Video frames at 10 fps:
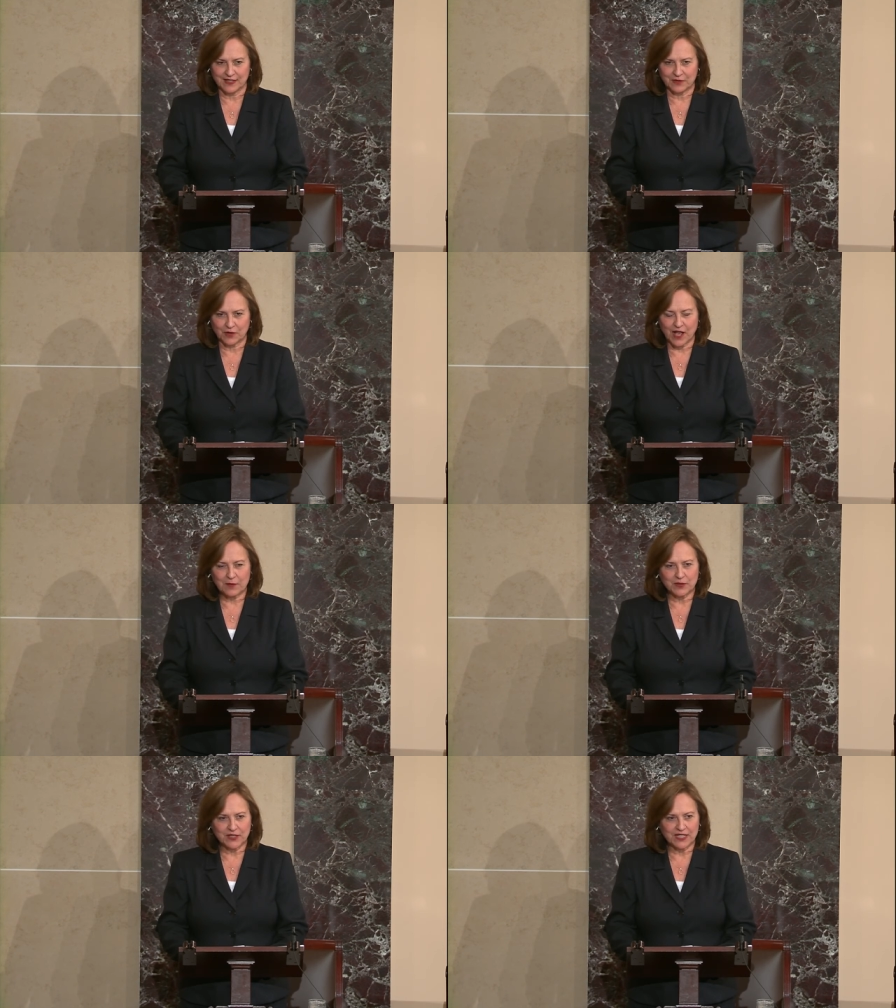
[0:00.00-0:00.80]
Well, I
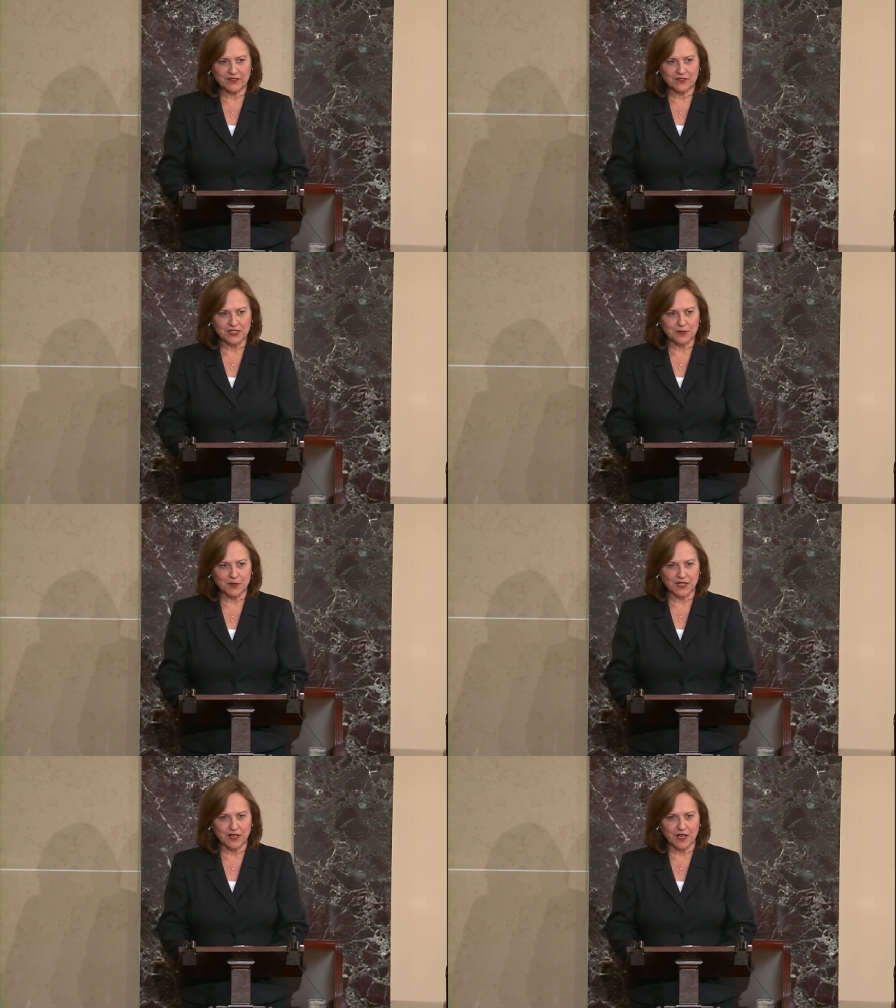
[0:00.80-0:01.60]
believe it's
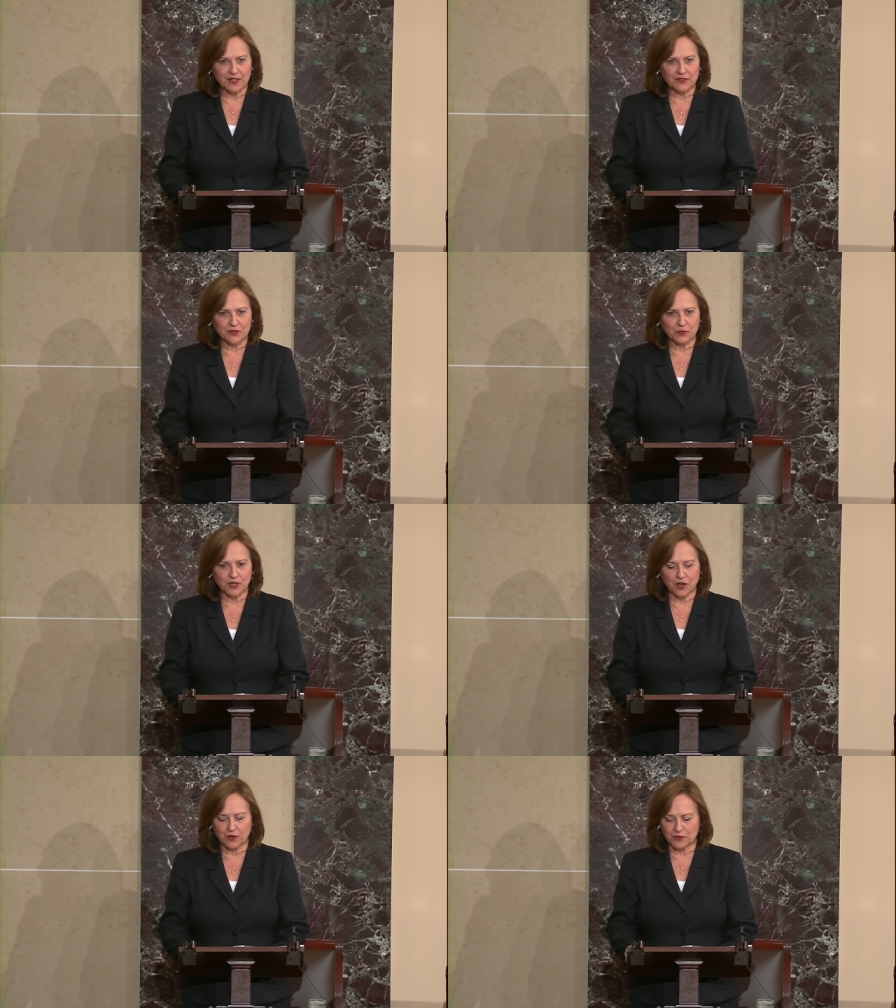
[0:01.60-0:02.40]
because
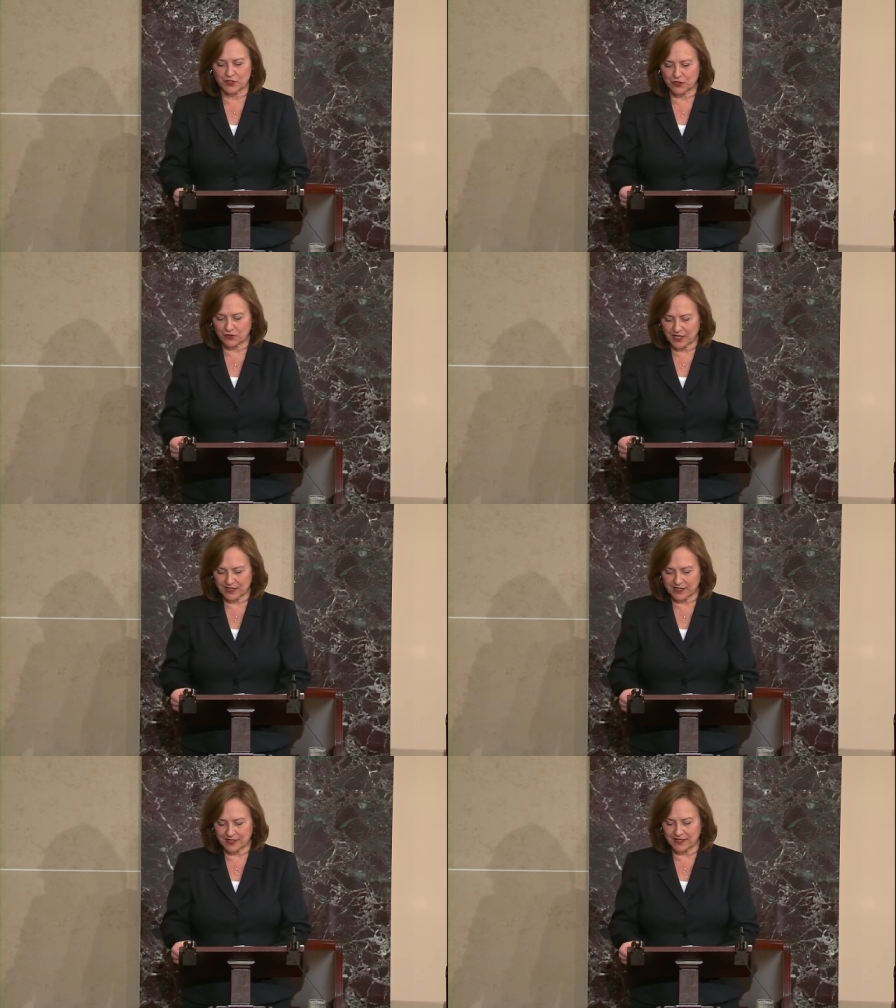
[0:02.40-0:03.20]
we are
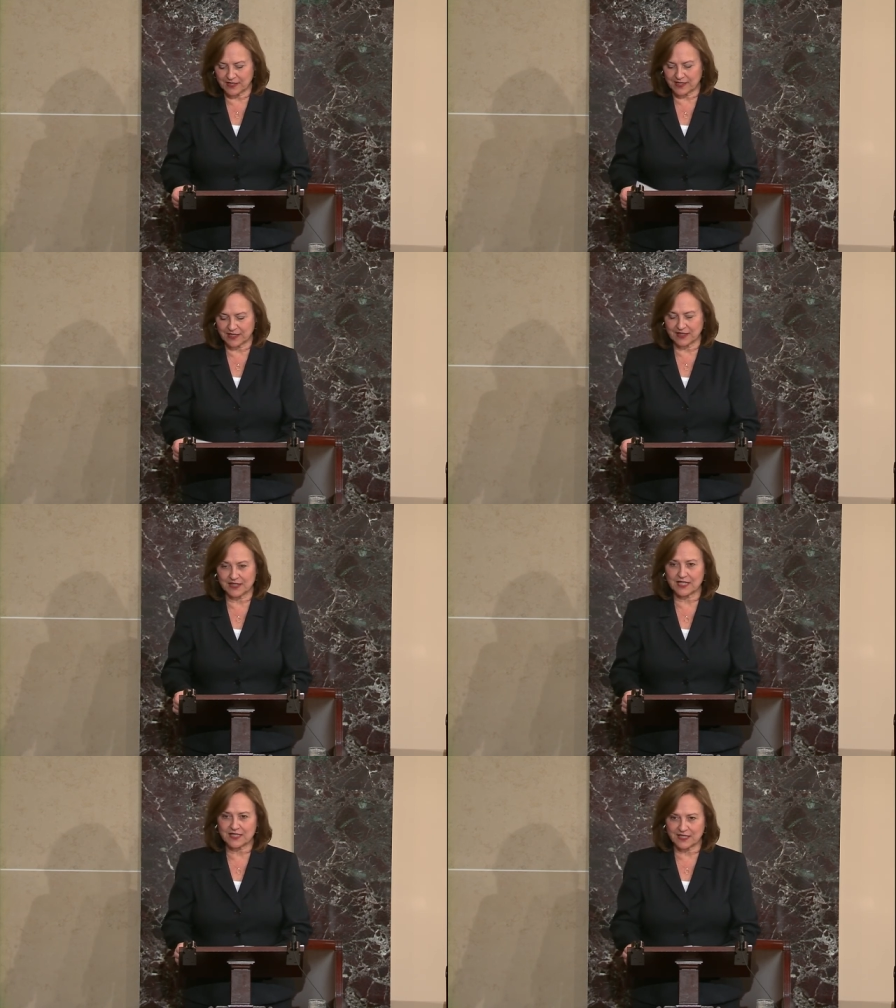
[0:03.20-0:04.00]
restricted in
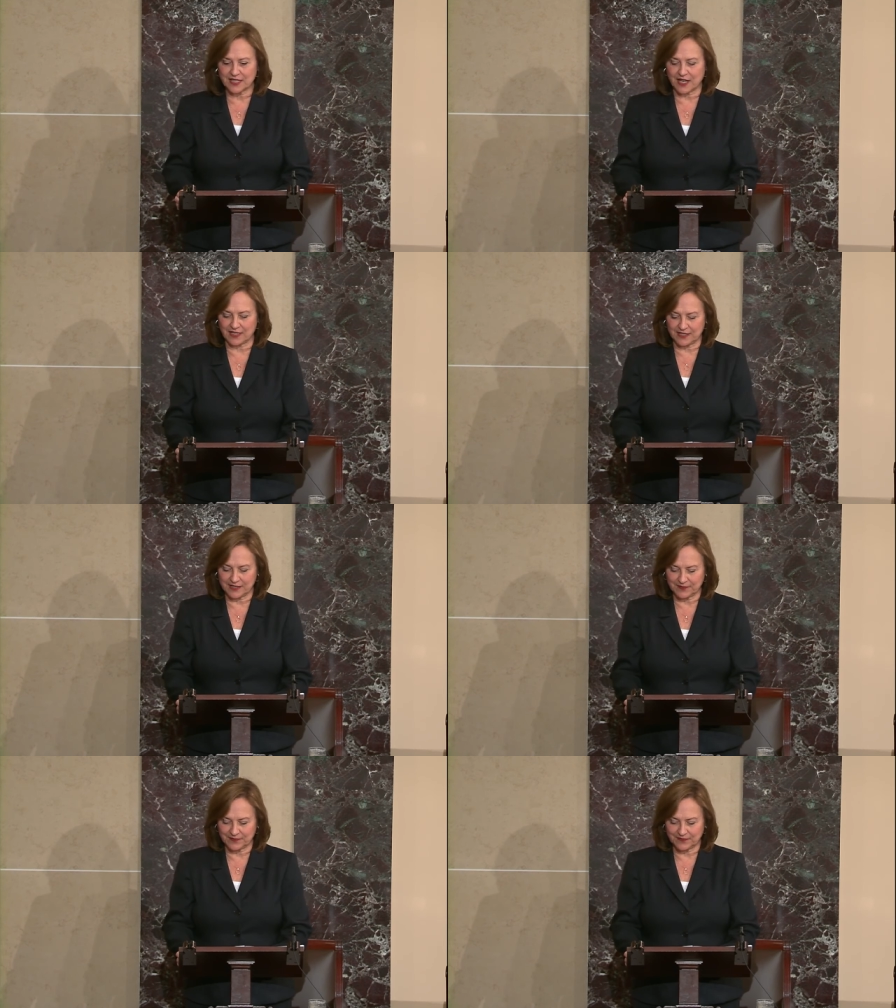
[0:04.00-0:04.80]
this
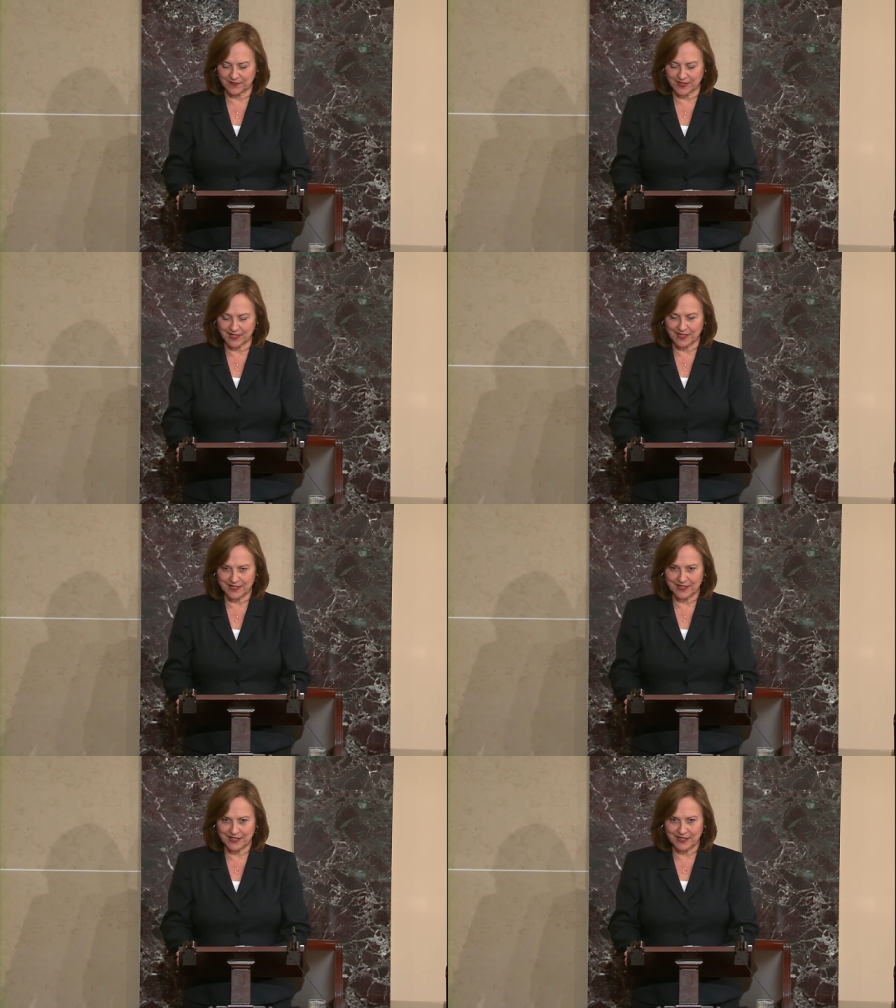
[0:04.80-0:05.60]
Senate
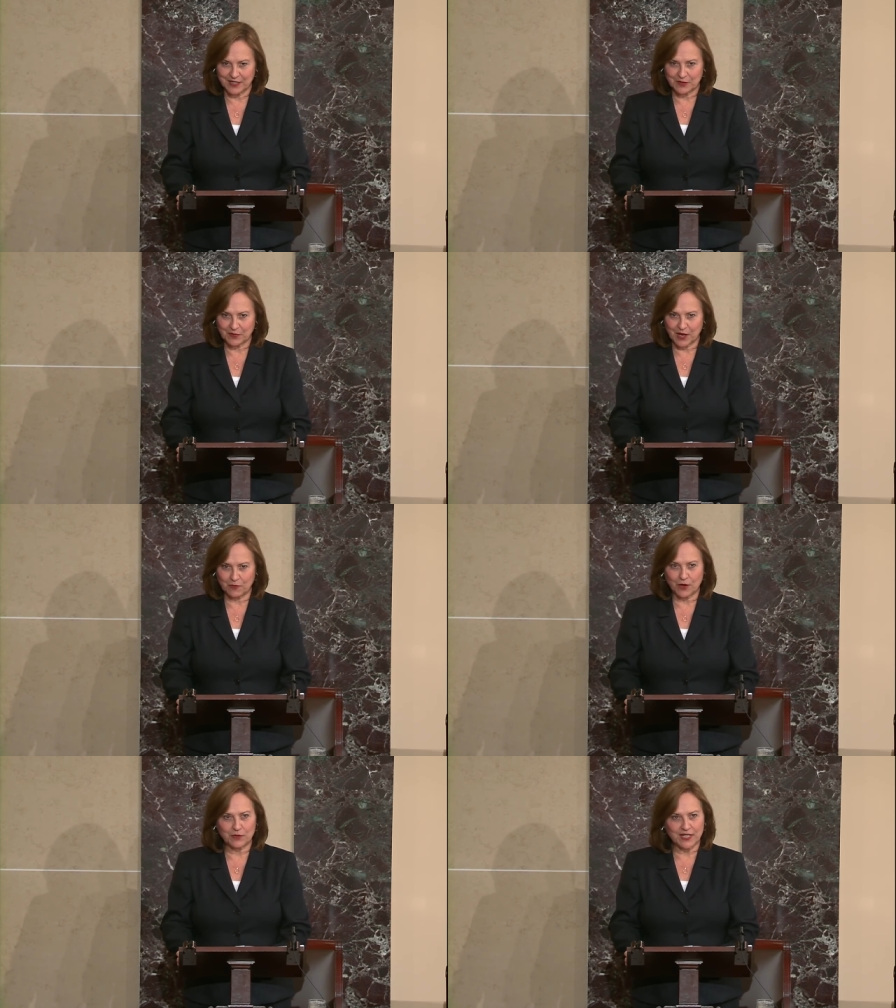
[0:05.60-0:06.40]
by
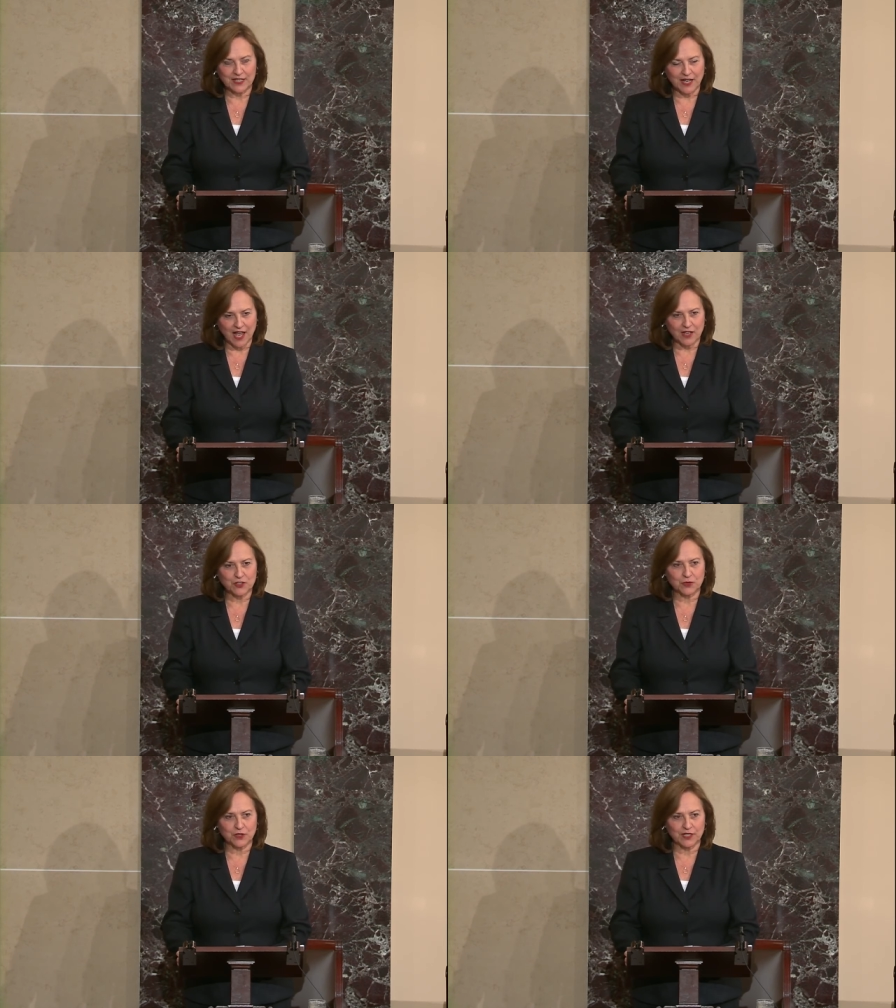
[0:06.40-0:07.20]
what we can
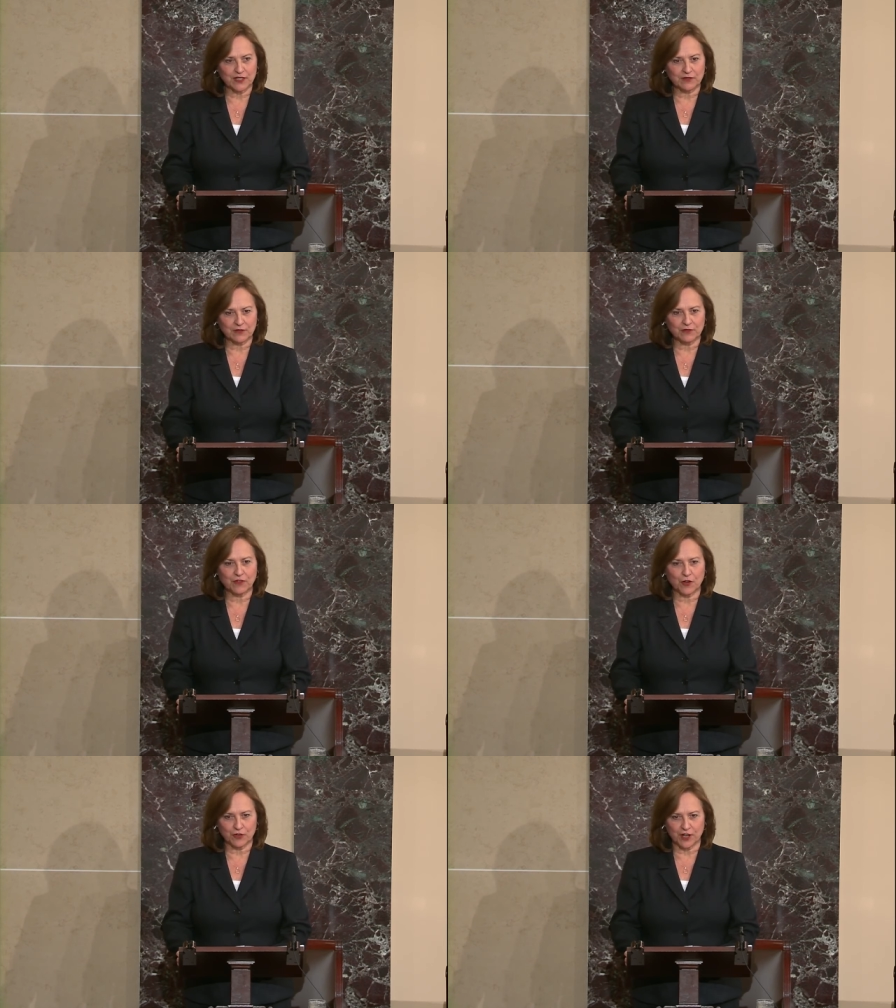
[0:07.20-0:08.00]
actually
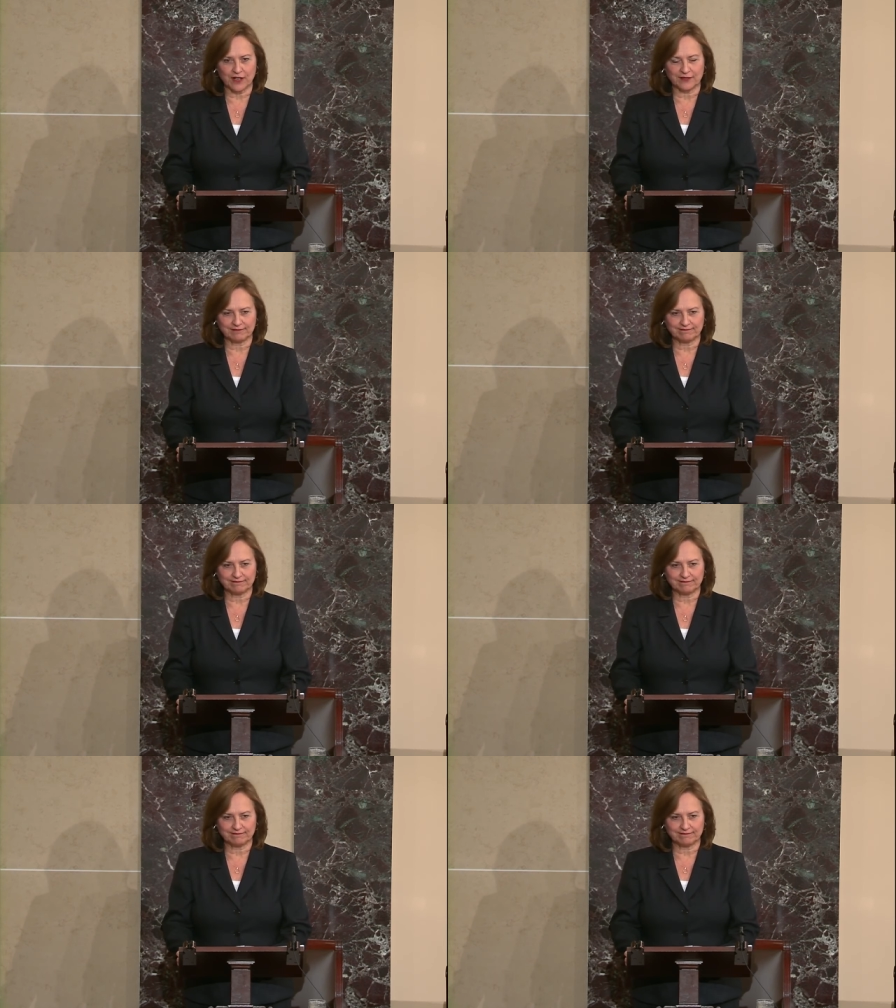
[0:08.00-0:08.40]
vote on.